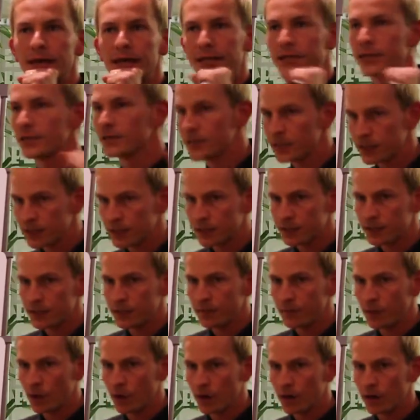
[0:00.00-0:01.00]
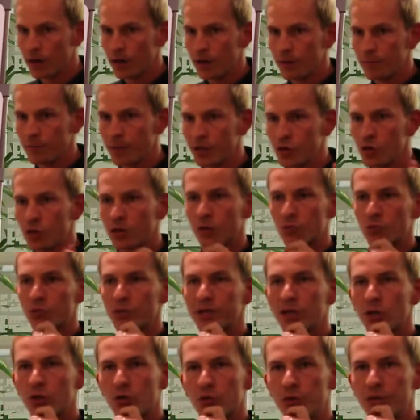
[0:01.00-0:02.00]
It doesn't exist anymore, but you can
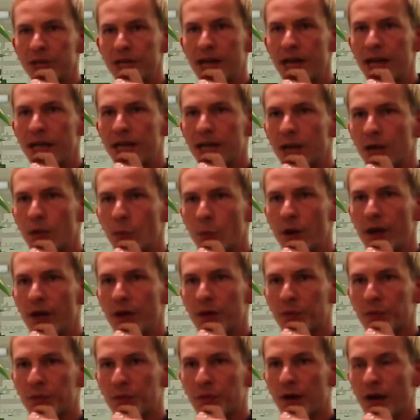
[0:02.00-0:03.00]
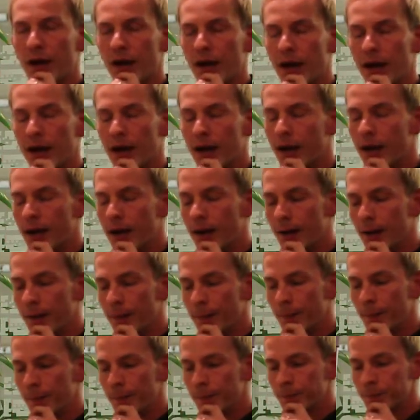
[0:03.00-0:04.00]
recreate it with,
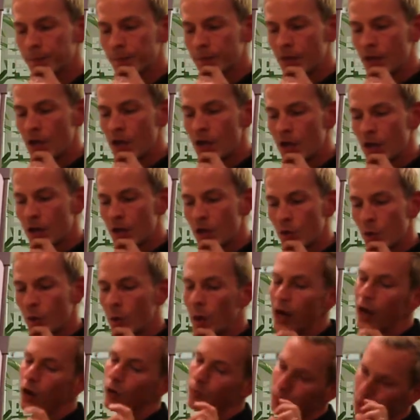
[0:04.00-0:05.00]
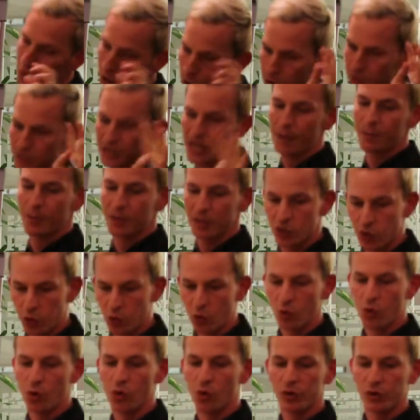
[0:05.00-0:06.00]
well, prototyping
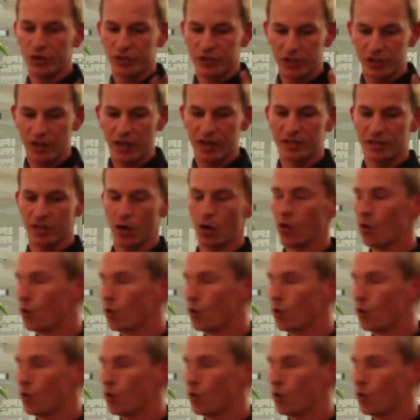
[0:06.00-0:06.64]
tools is a